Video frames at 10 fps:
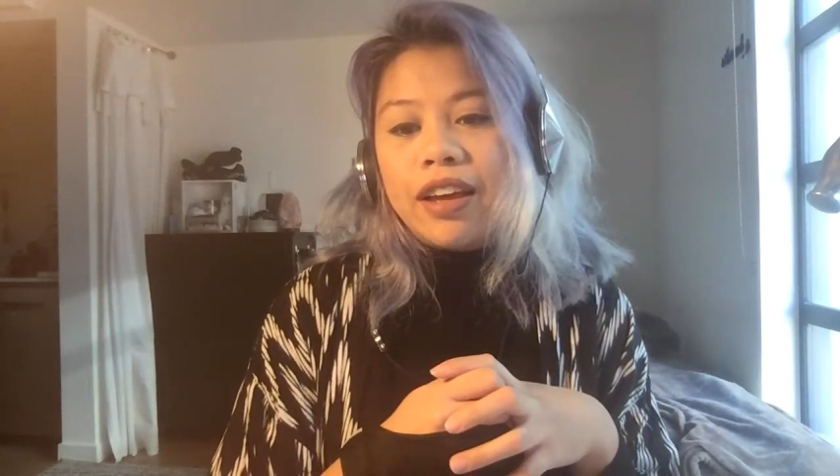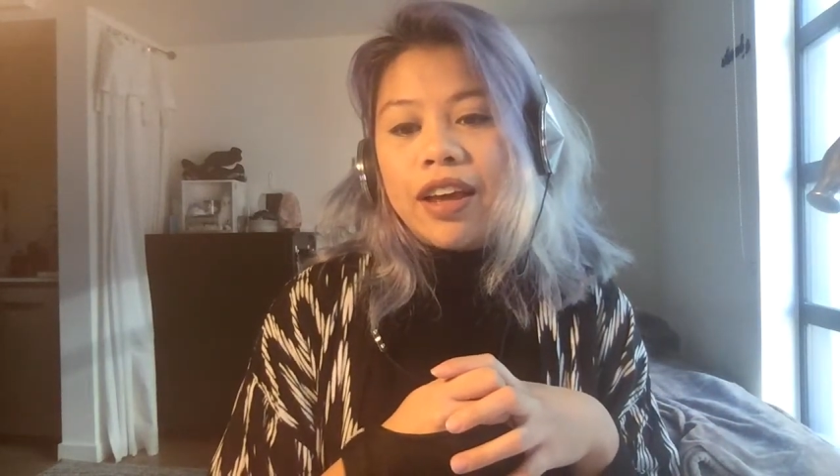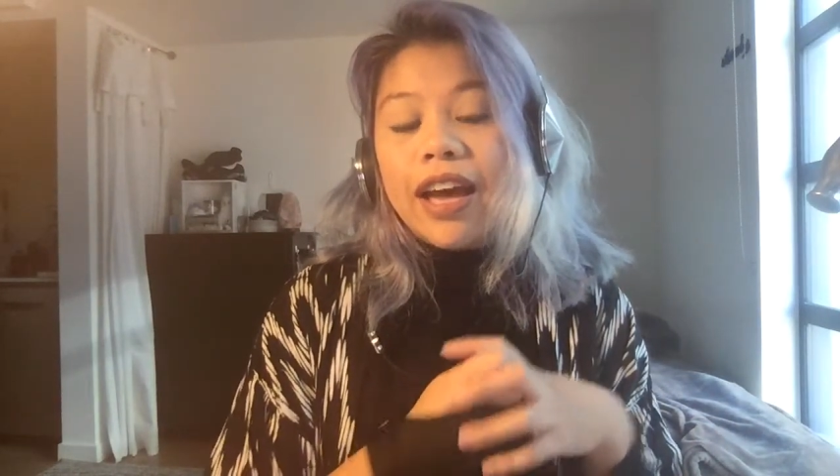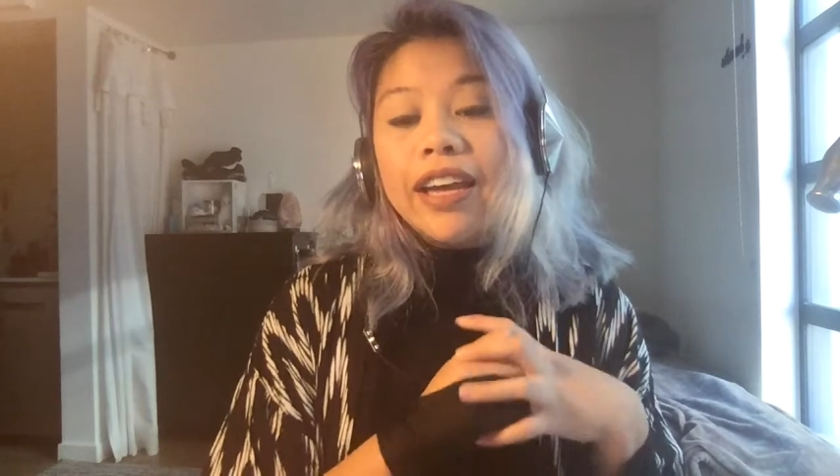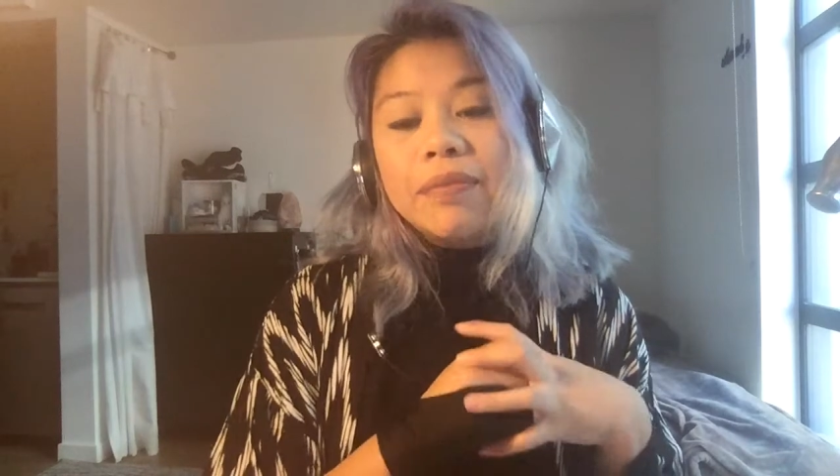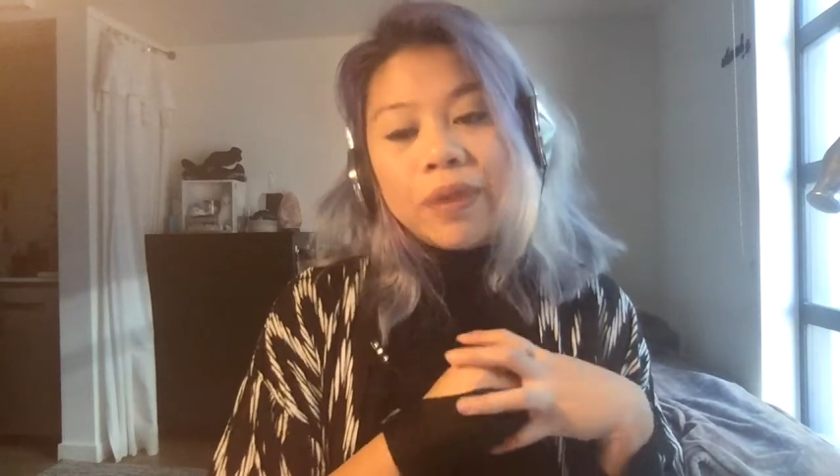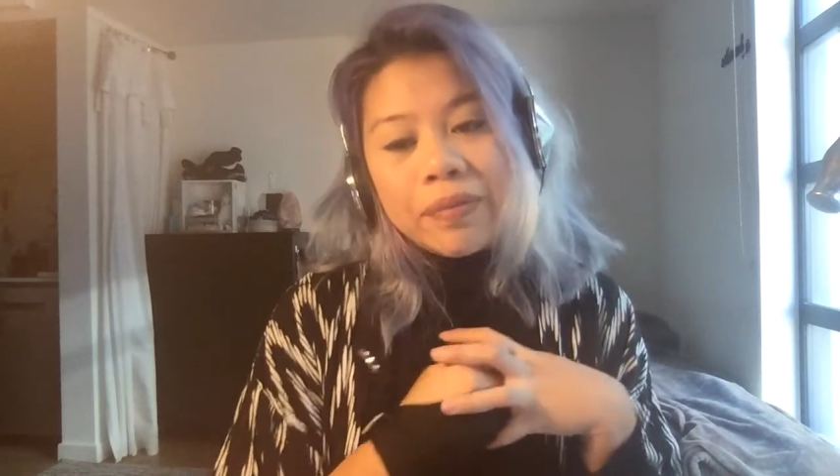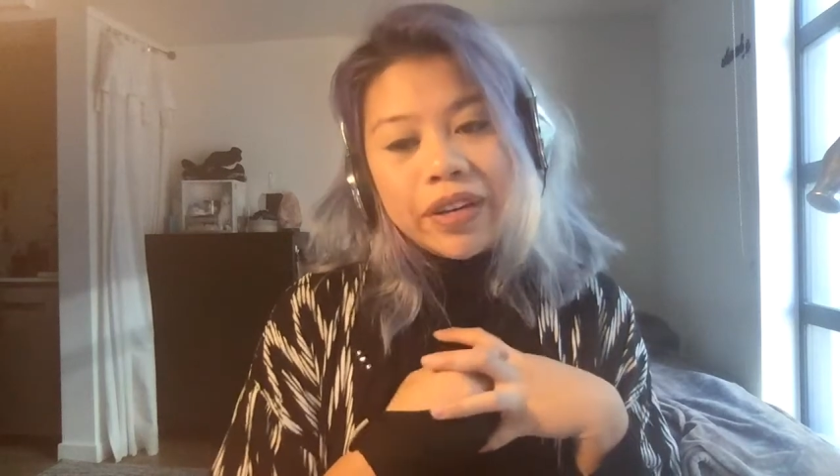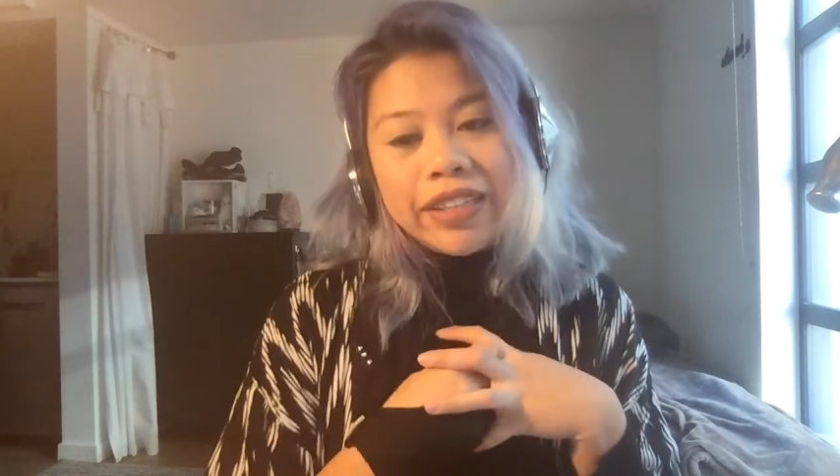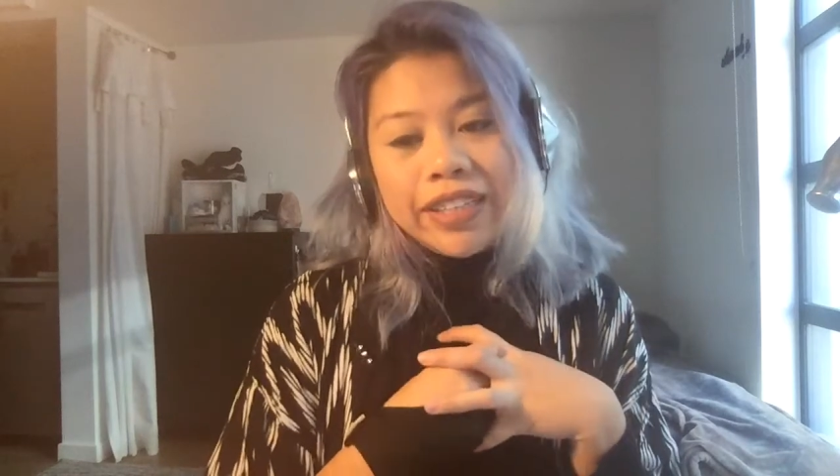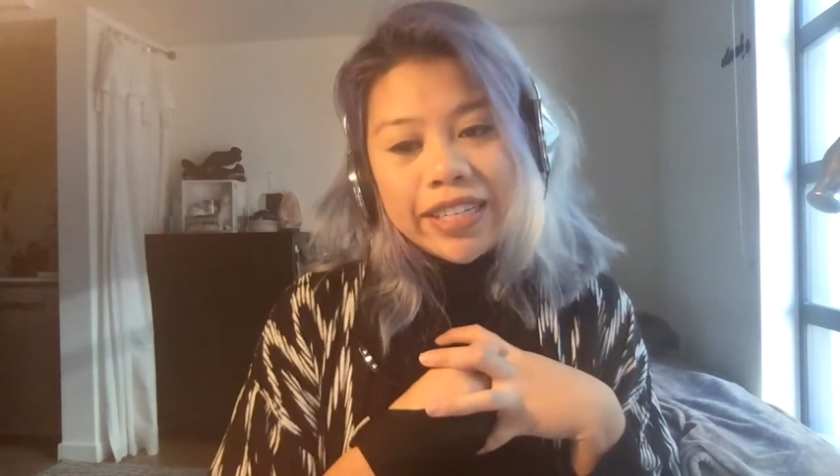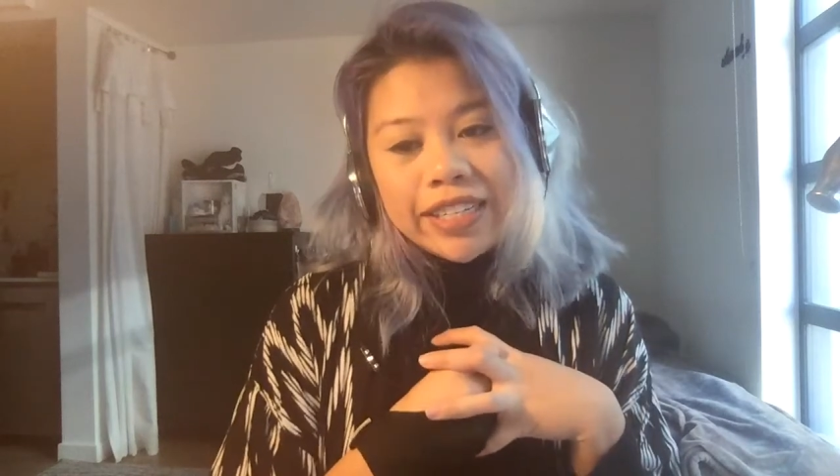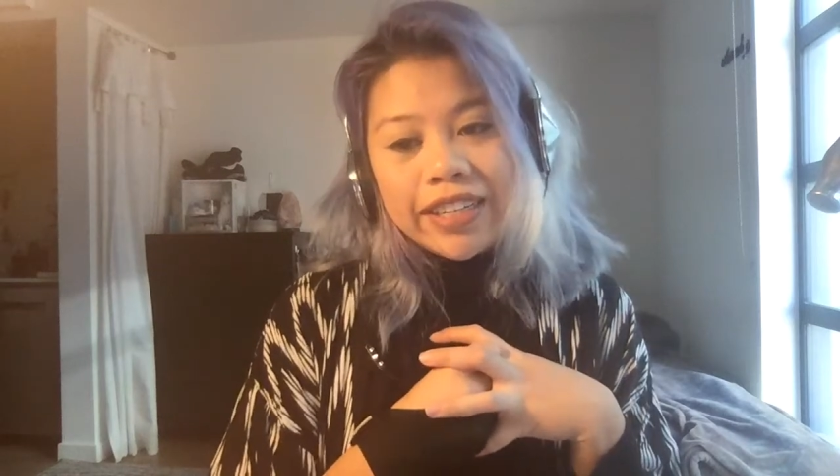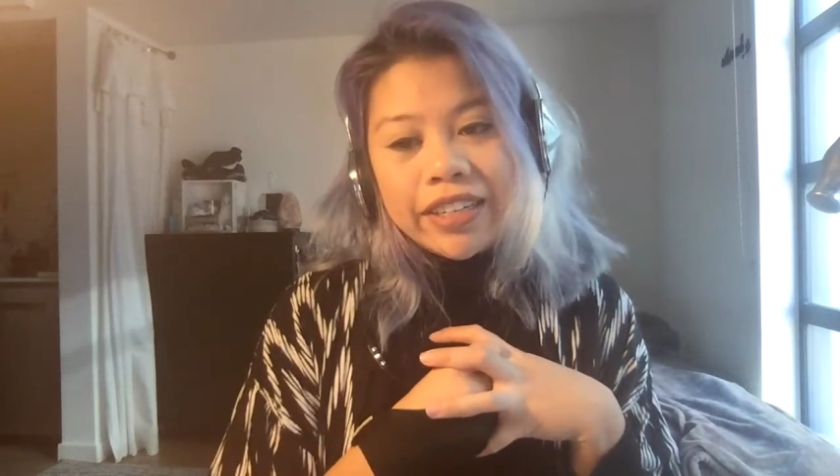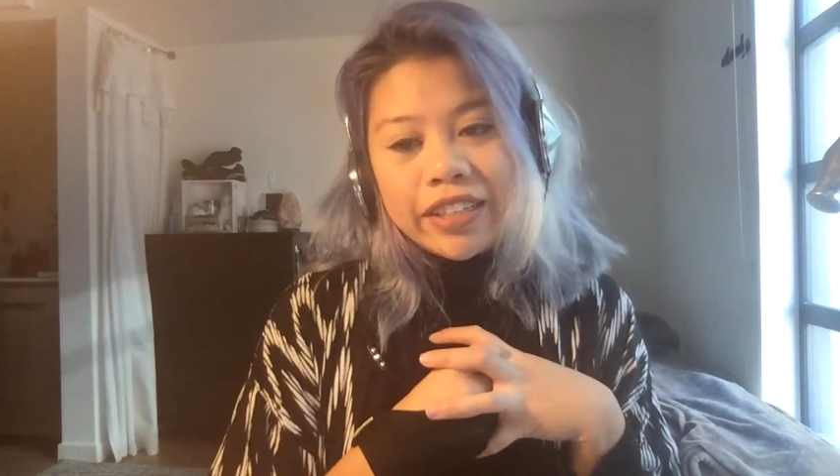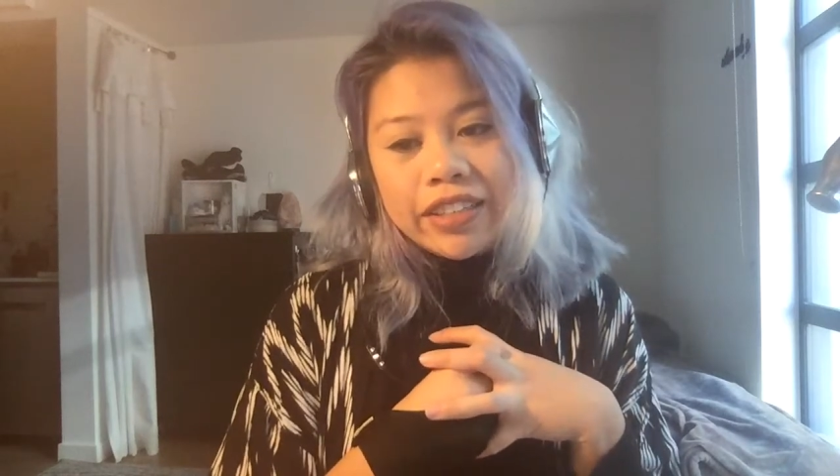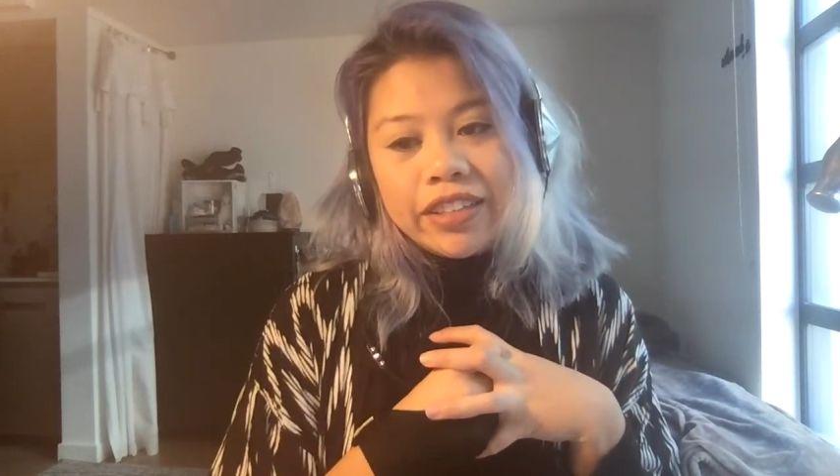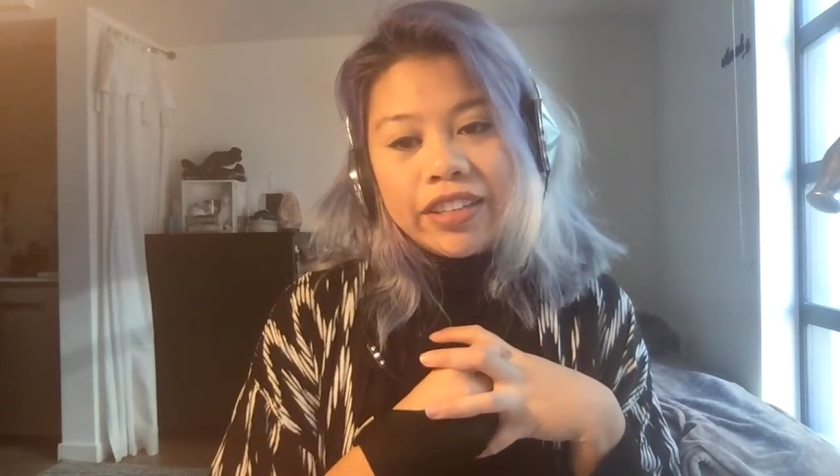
I am primarily a designer.